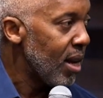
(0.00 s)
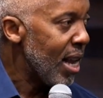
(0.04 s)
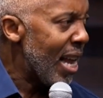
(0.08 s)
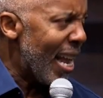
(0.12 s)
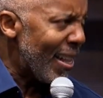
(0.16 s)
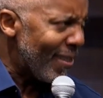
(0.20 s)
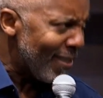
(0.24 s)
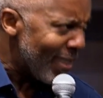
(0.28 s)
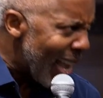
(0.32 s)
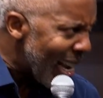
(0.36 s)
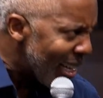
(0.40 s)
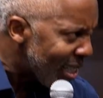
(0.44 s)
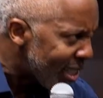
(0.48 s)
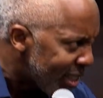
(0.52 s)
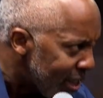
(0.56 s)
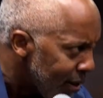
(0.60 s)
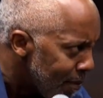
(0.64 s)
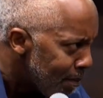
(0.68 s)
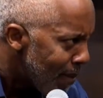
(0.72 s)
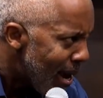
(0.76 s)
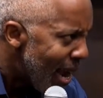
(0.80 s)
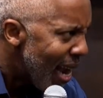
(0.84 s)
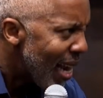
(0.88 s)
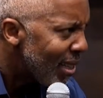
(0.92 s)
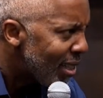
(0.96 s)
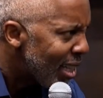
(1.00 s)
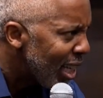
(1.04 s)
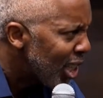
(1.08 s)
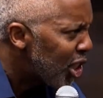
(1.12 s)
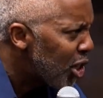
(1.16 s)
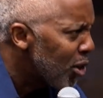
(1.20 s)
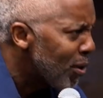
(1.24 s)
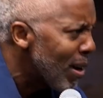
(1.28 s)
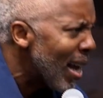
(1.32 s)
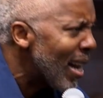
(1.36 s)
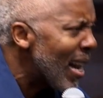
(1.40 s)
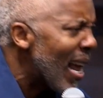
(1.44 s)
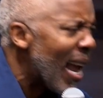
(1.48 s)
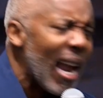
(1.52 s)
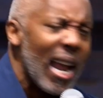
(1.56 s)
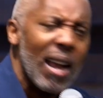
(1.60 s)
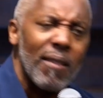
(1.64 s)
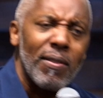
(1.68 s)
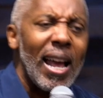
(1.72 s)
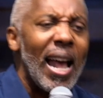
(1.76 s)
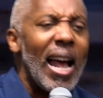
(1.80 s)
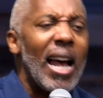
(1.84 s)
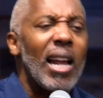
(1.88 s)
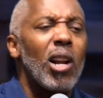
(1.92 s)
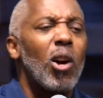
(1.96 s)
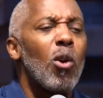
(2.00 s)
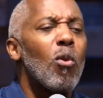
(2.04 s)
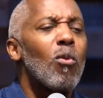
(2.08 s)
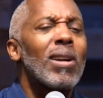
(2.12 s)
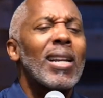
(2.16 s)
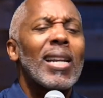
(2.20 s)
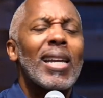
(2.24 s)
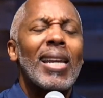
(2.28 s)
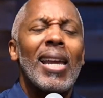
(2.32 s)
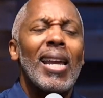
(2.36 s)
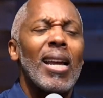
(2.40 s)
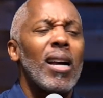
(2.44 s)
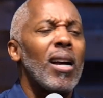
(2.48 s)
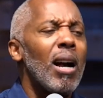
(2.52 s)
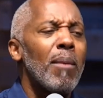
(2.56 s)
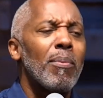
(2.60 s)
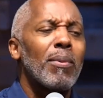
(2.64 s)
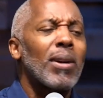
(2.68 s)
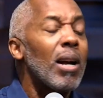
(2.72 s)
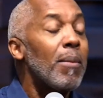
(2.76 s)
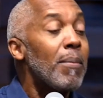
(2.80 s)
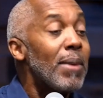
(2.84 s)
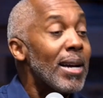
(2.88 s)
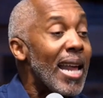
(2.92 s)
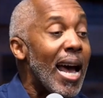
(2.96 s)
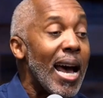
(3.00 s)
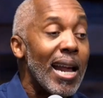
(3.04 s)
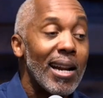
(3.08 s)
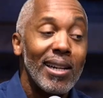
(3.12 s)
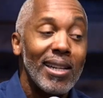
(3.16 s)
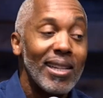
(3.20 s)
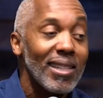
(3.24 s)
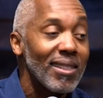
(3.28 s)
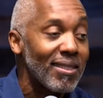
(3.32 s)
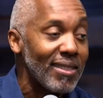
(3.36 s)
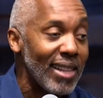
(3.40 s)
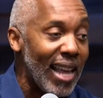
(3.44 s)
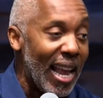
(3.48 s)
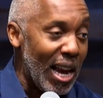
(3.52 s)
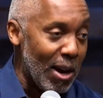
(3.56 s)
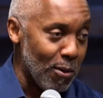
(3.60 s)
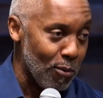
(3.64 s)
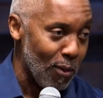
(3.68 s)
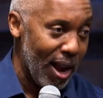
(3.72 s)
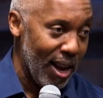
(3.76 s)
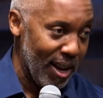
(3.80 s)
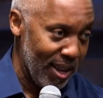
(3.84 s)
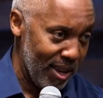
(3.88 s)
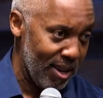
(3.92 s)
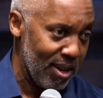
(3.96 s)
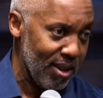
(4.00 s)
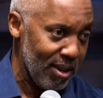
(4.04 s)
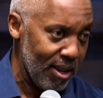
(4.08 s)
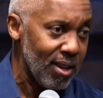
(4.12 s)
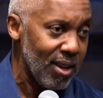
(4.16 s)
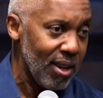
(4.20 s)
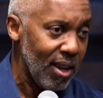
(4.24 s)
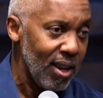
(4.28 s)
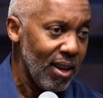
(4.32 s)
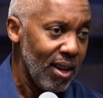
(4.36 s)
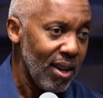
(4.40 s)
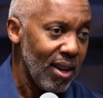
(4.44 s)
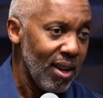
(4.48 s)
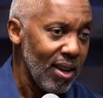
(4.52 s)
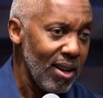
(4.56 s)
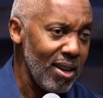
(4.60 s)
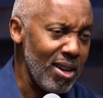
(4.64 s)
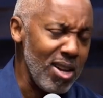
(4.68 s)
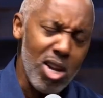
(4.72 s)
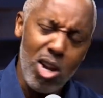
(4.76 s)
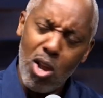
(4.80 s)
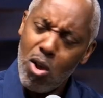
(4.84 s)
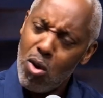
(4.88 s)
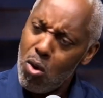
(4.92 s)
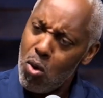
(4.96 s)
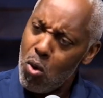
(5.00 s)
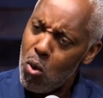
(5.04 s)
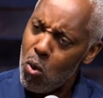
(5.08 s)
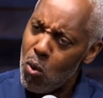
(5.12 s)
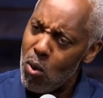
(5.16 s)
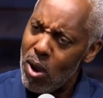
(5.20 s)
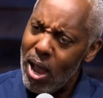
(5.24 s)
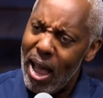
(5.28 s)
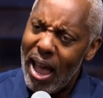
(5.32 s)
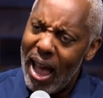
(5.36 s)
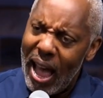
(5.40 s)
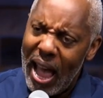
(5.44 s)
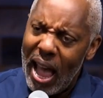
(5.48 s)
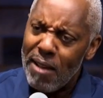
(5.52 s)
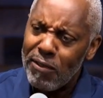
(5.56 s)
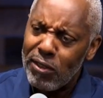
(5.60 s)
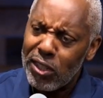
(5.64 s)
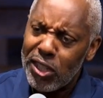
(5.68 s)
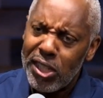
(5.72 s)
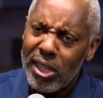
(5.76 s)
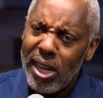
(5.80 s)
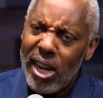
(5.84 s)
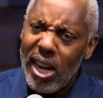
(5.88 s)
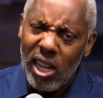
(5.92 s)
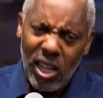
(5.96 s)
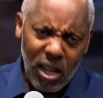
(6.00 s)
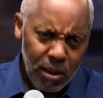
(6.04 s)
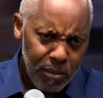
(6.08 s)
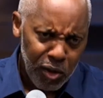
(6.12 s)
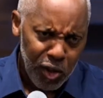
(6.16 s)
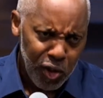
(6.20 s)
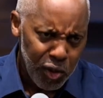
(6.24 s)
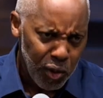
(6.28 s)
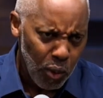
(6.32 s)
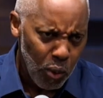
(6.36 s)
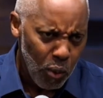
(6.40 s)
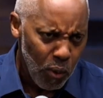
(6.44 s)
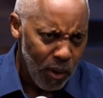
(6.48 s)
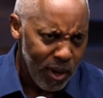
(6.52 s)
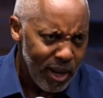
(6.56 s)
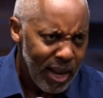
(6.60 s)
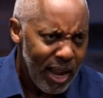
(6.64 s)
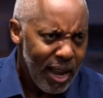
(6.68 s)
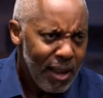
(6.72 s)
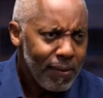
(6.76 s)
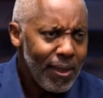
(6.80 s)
And that's the mindset you got to have. That I don't care. I'm coming out of this thing right here. No, I've seen him do it.